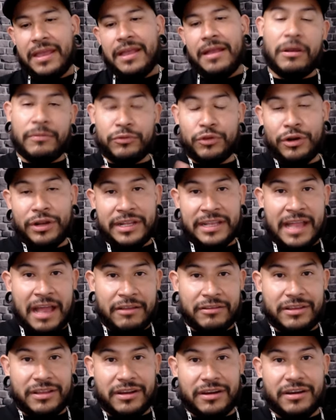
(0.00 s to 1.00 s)
I'm throwing it
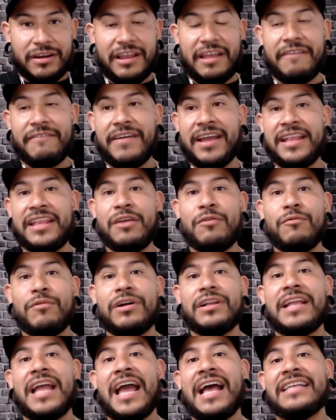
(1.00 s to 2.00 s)
out there. If
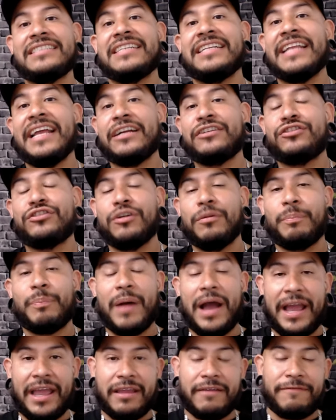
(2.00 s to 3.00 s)
anyone has an extra
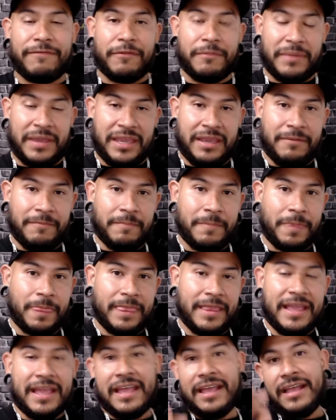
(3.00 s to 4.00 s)
bike for me
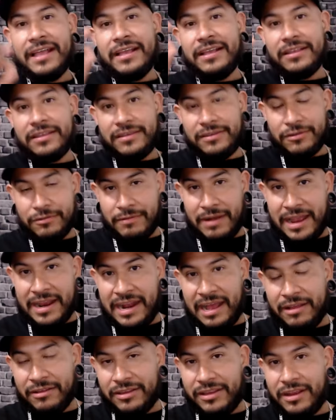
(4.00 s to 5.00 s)
to ride
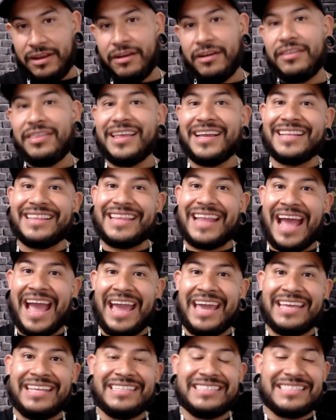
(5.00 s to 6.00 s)
out there the
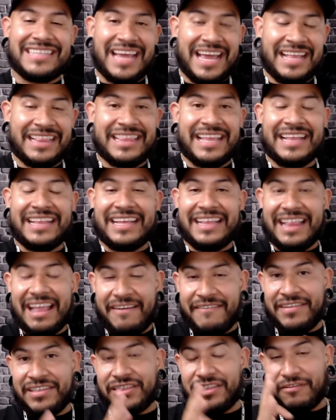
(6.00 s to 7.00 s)
9th, 10th, and
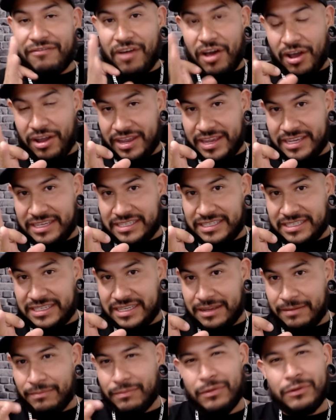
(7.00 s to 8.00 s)
11th of August,
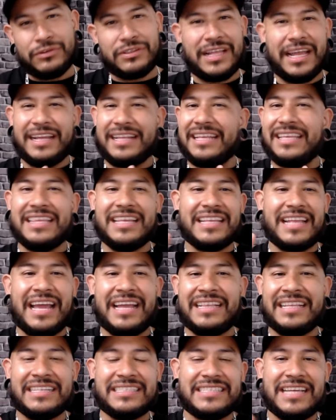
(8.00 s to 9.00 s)
most likely the
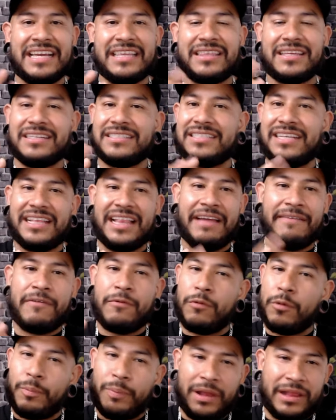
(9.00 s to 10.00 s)
9th and 10th, because the 11th,
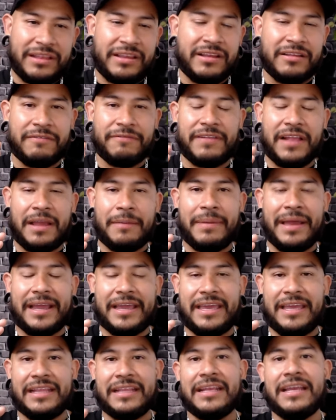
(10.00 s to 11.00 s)
we're probably going to fly back
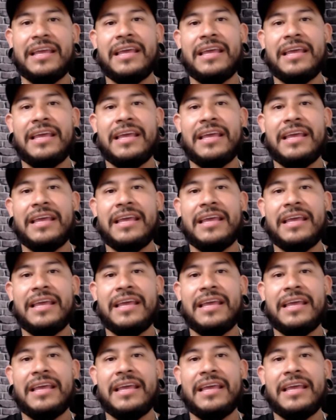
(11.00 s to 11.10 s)
in.